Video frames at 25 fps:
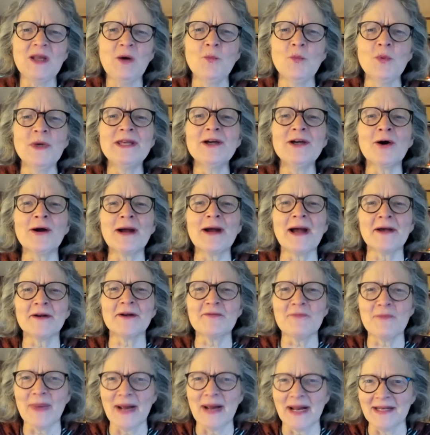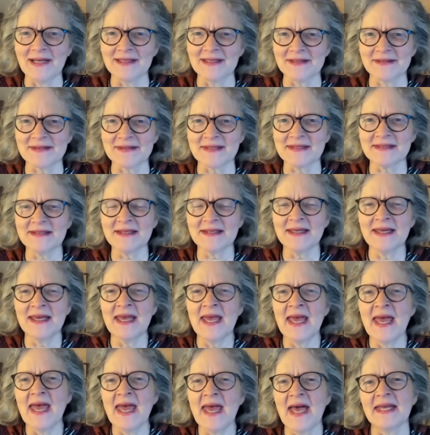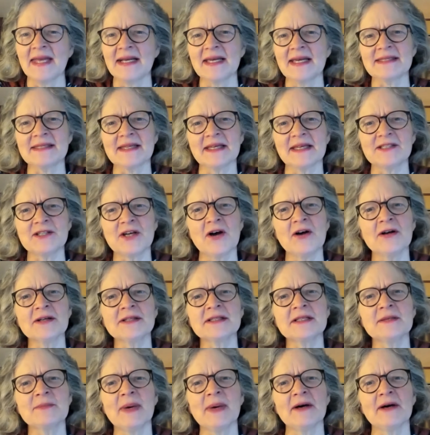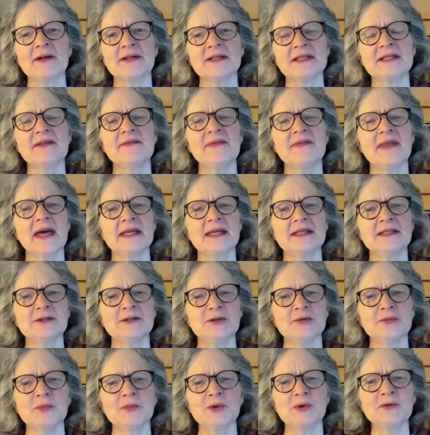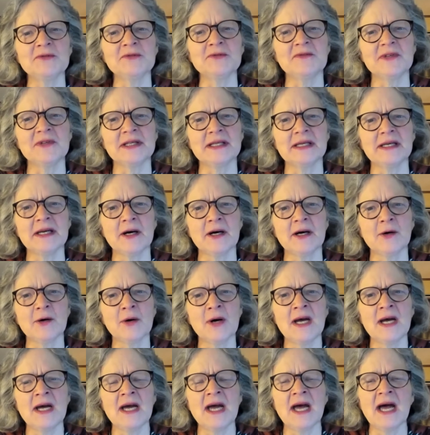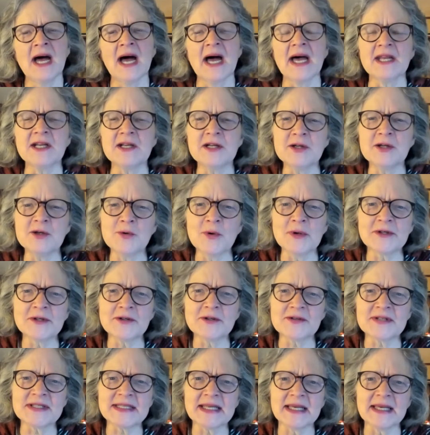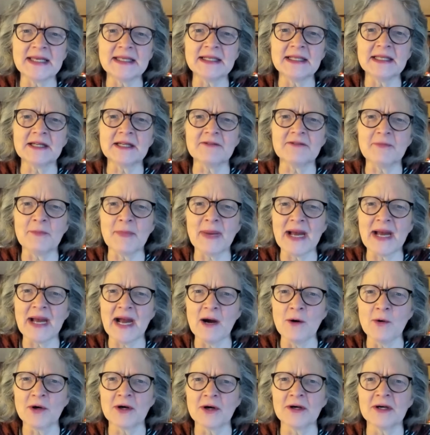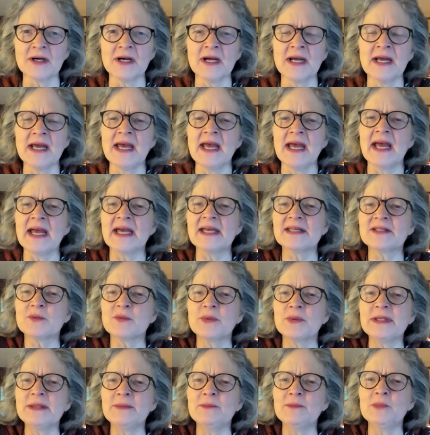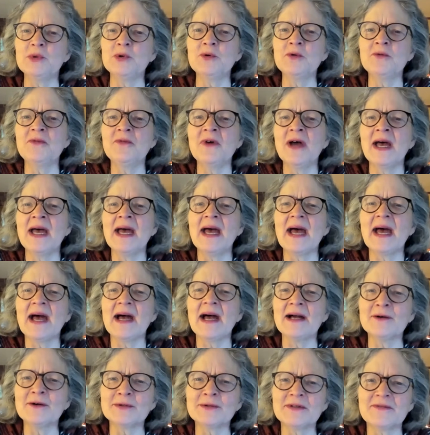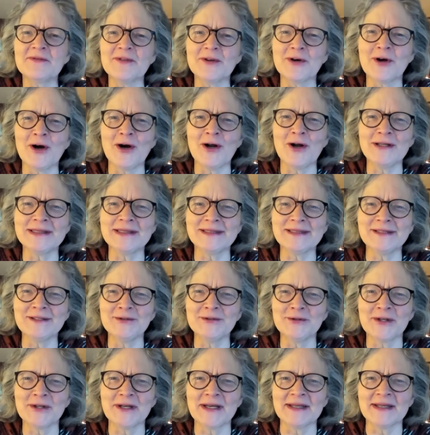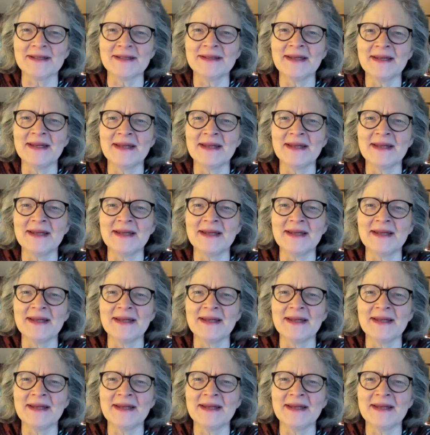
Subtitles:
We are out of balance. And as I talked about in that new moon video, a new understanding of power as we move out of the Kali Yuga,